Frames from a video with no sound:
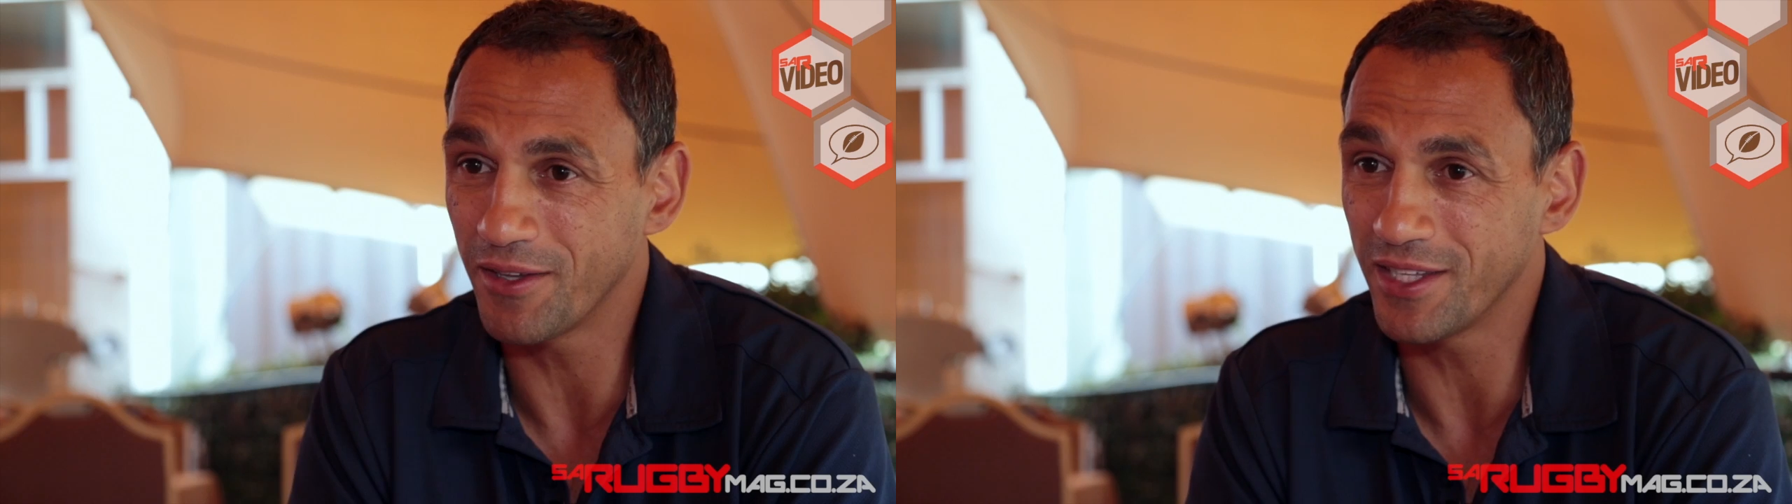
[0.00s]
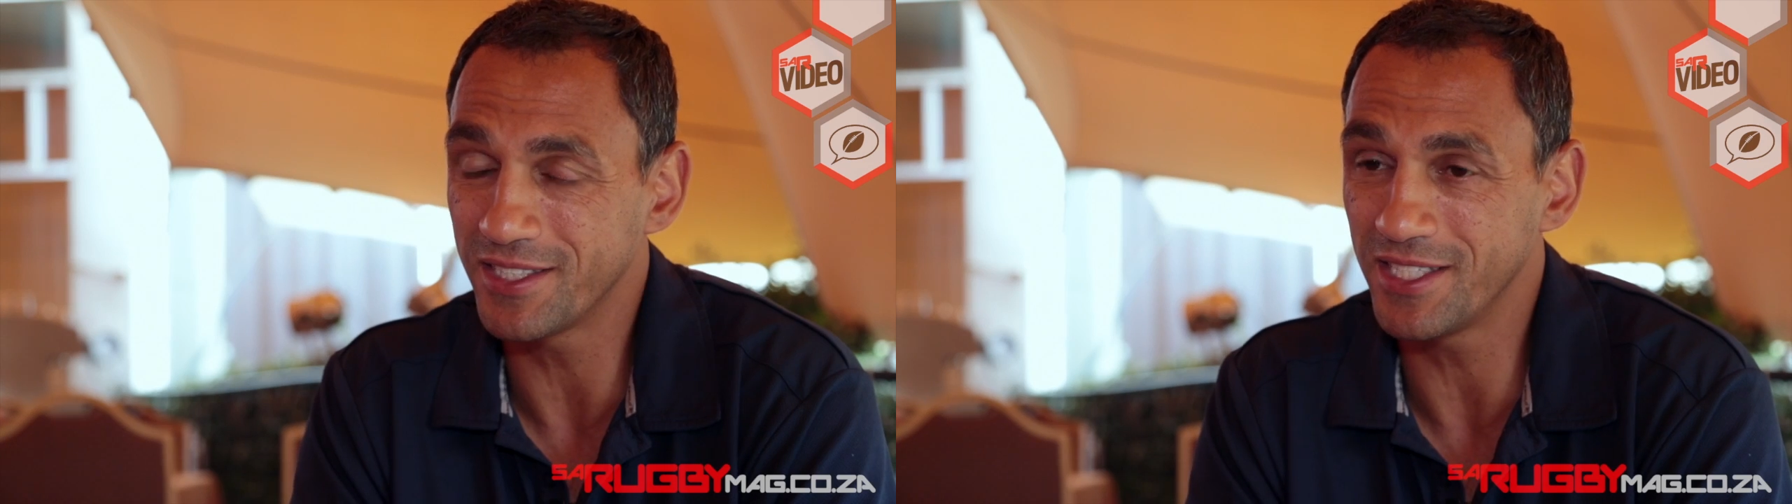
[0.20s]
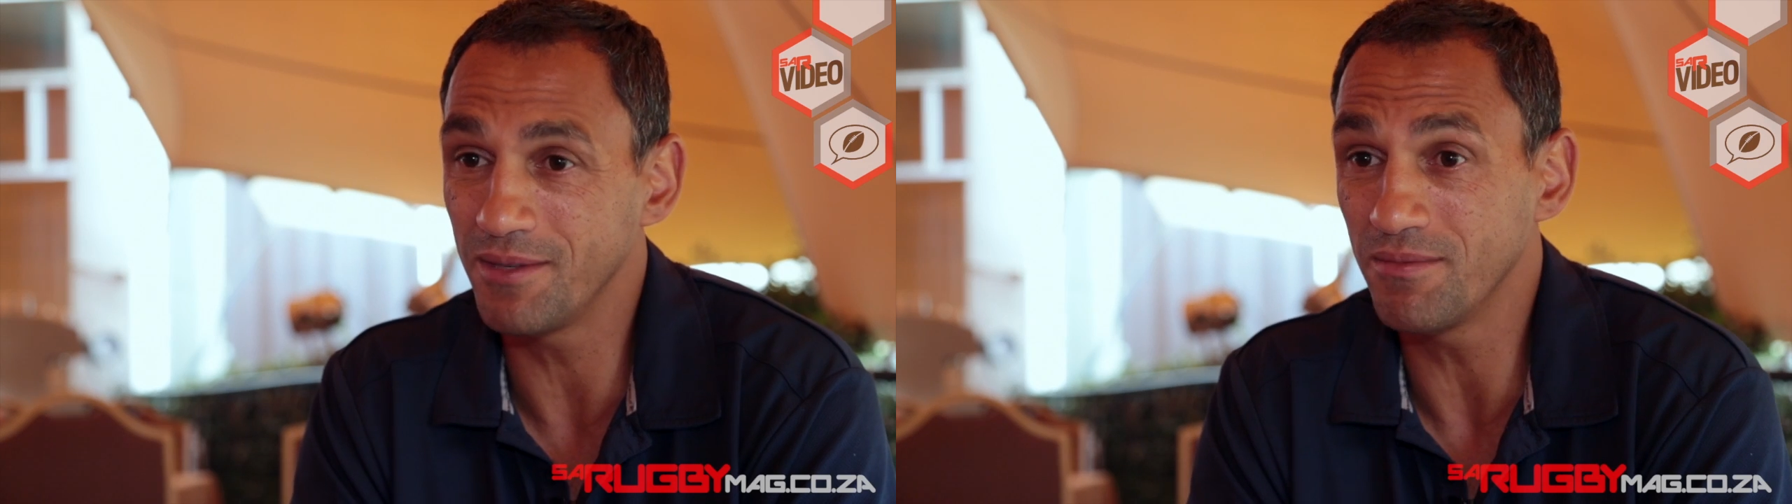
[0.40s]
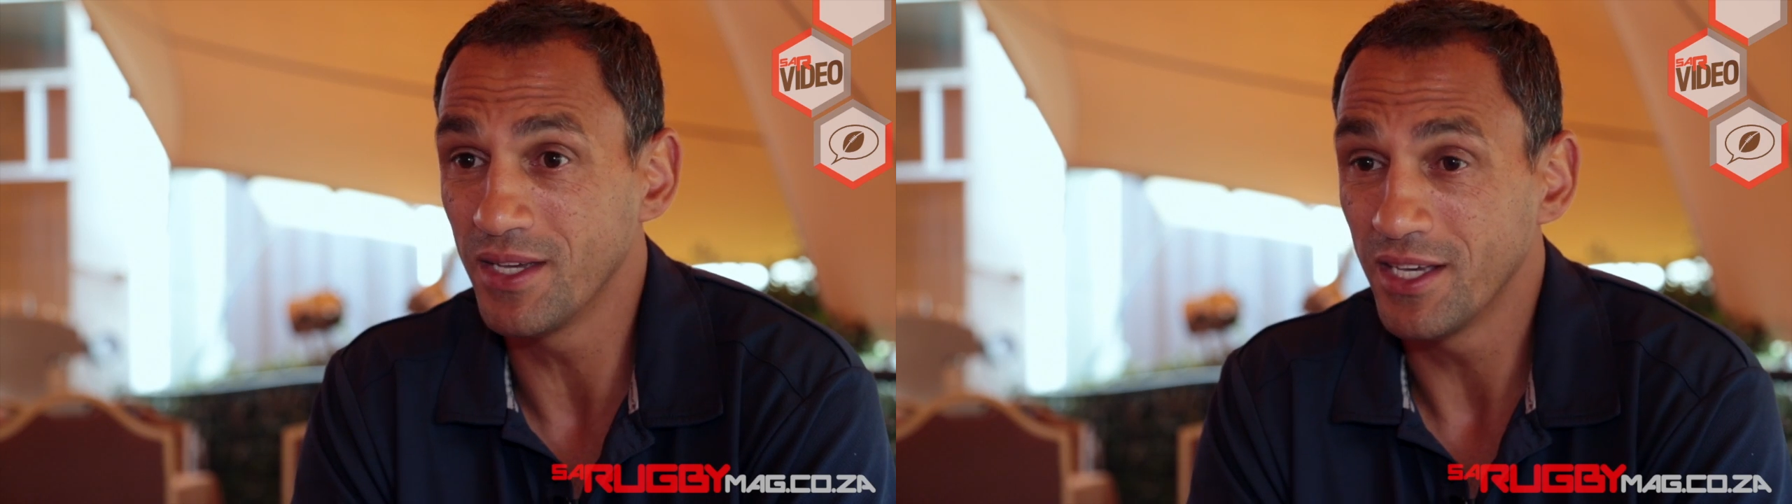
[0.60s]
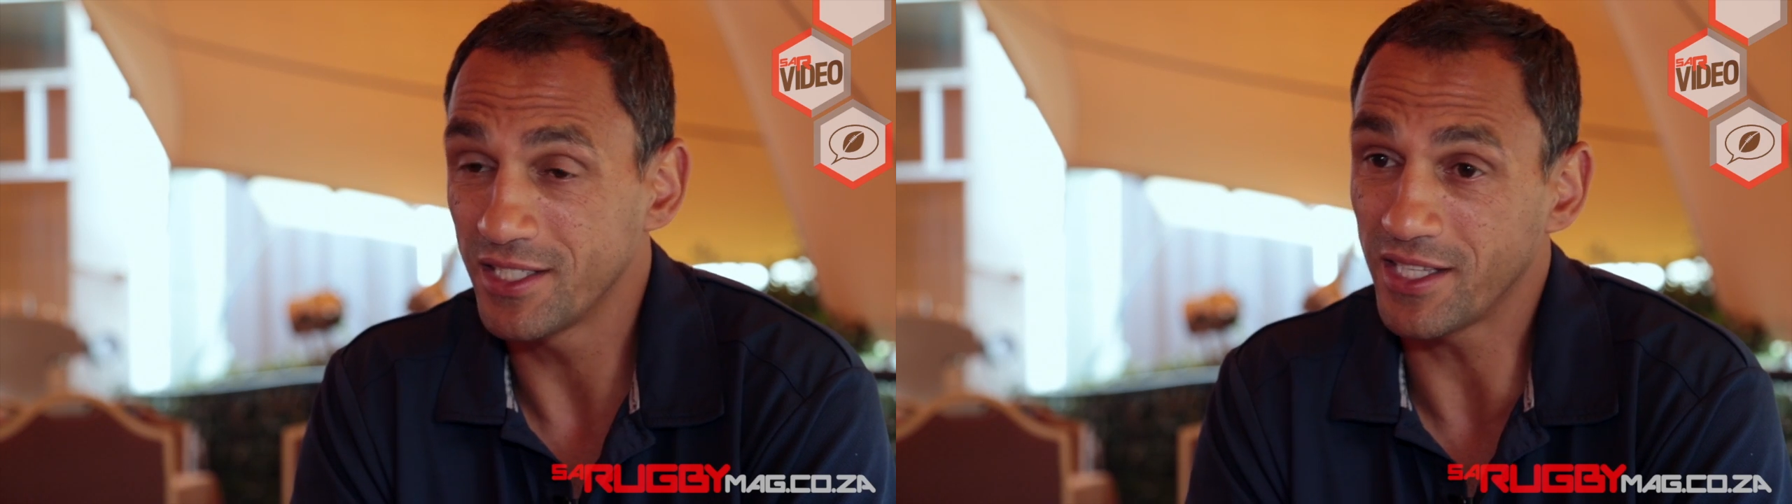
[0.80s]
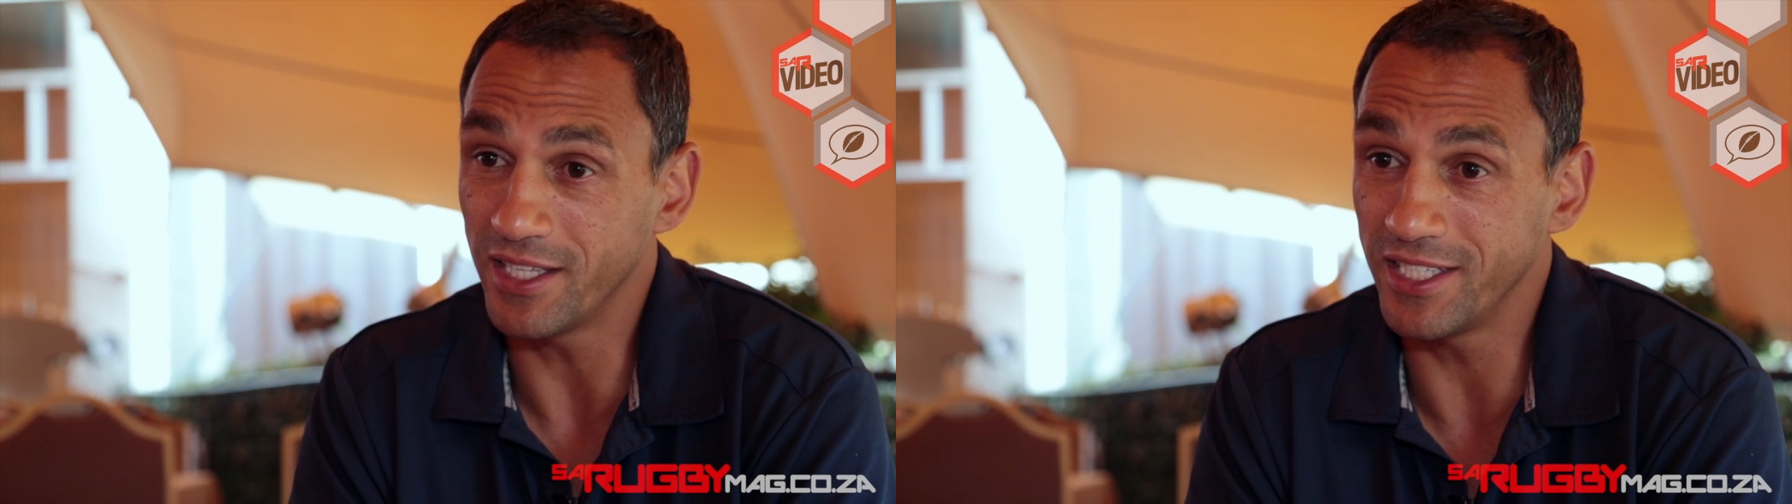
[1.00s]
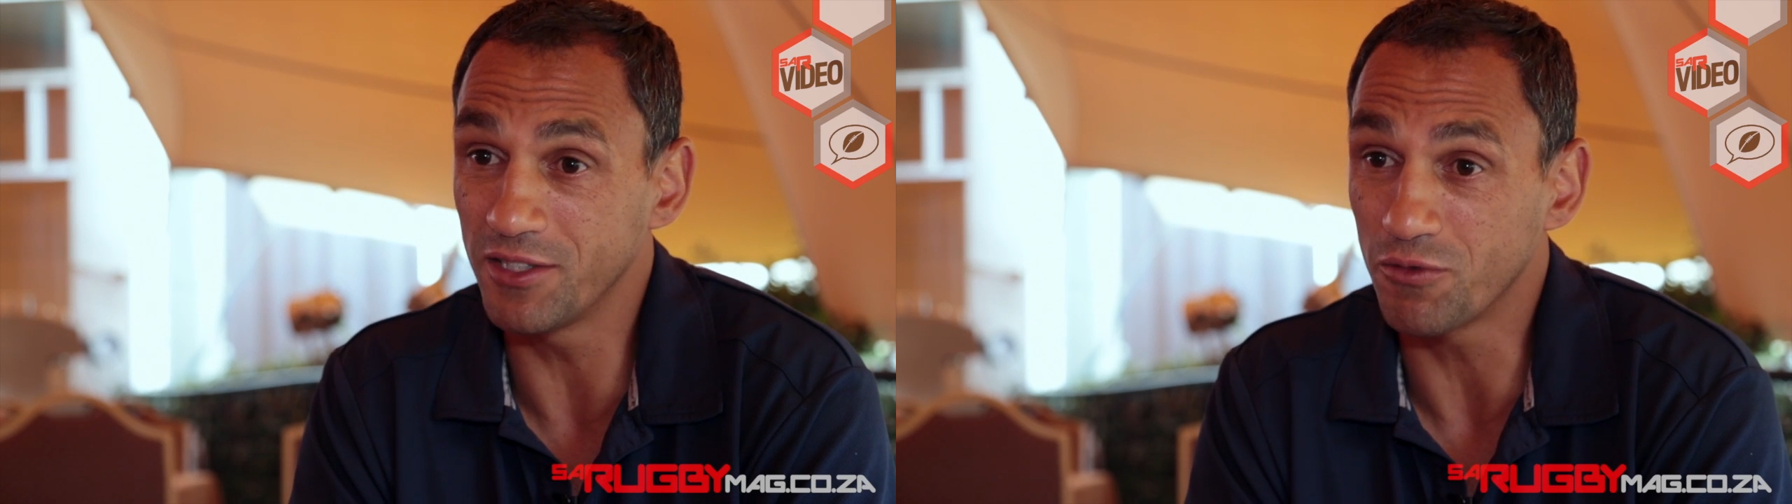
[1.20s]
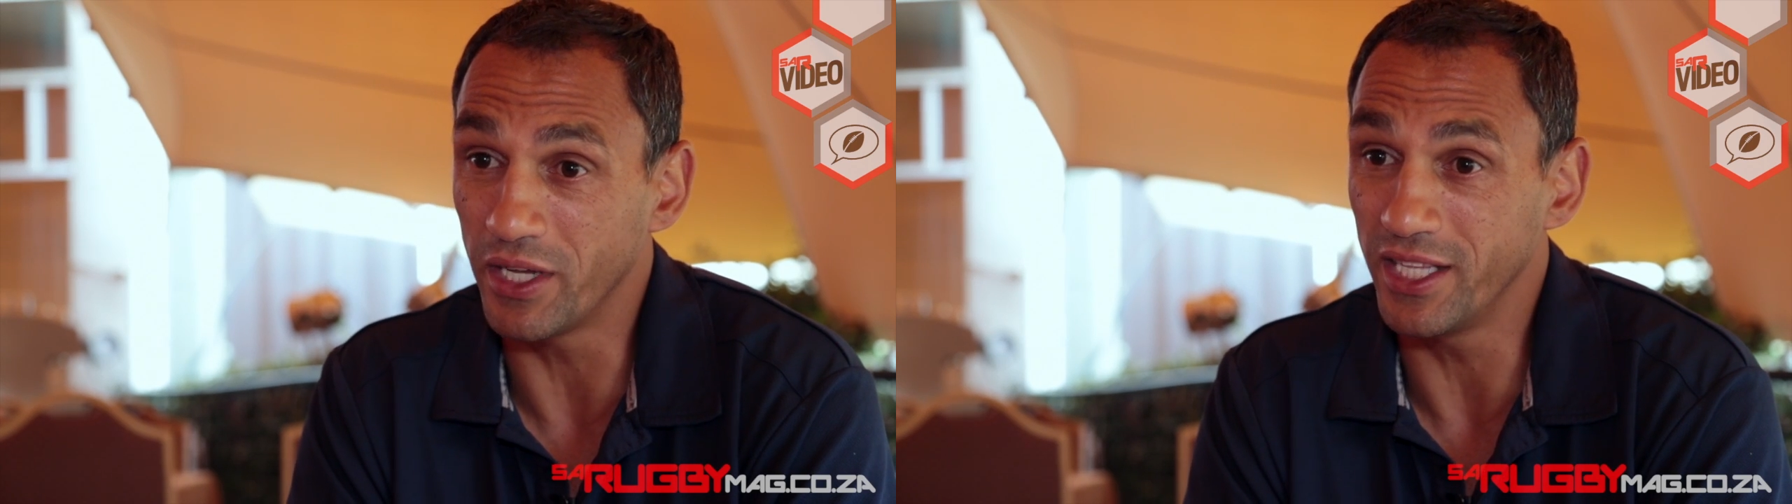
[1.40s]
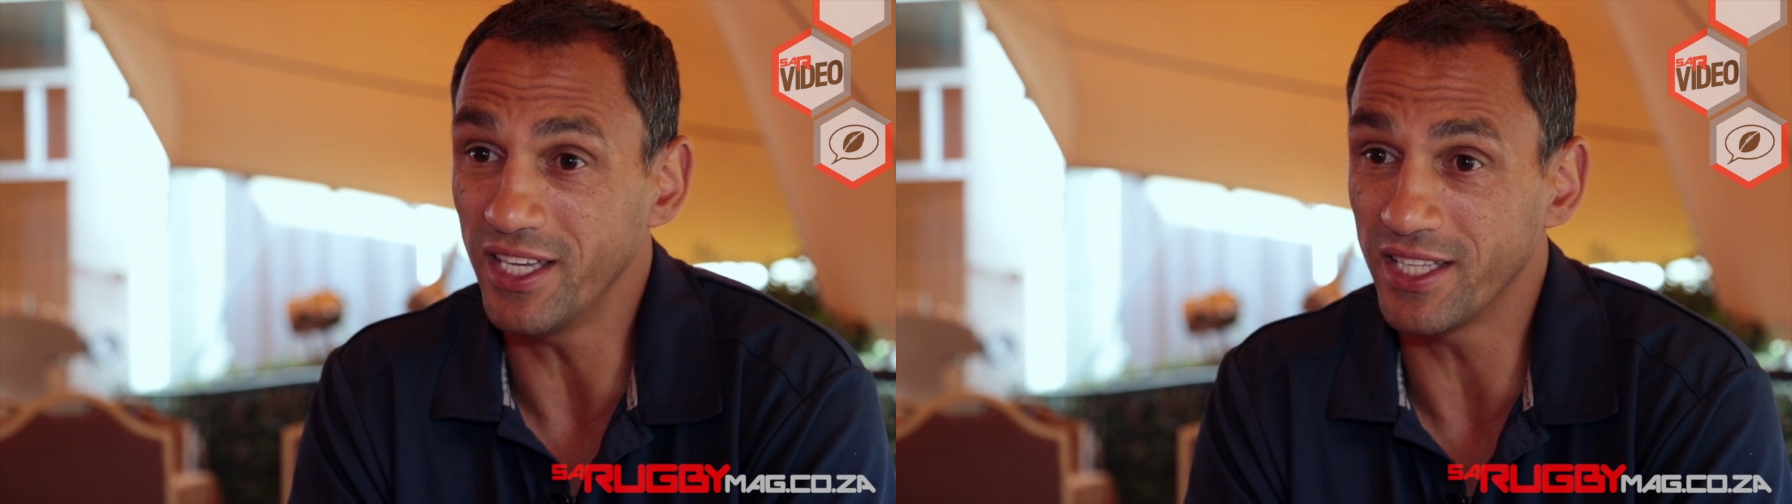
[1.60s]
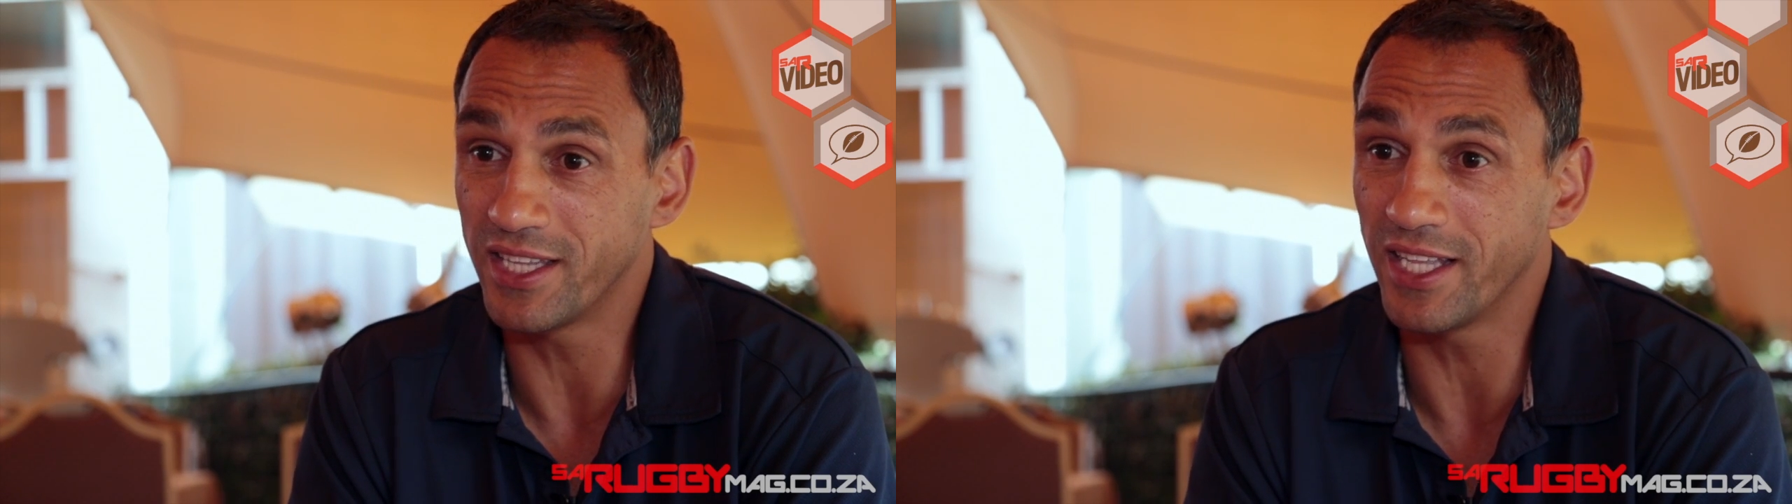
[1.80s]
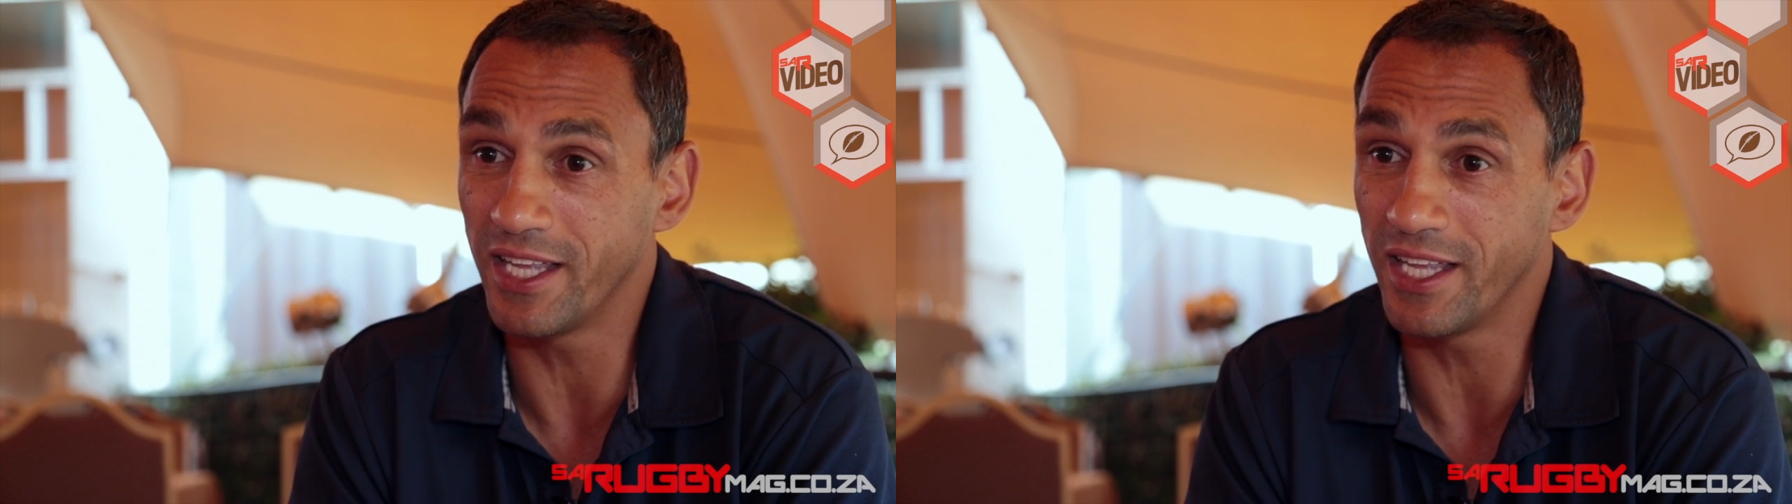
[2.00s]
you know, this team still isn't ready and at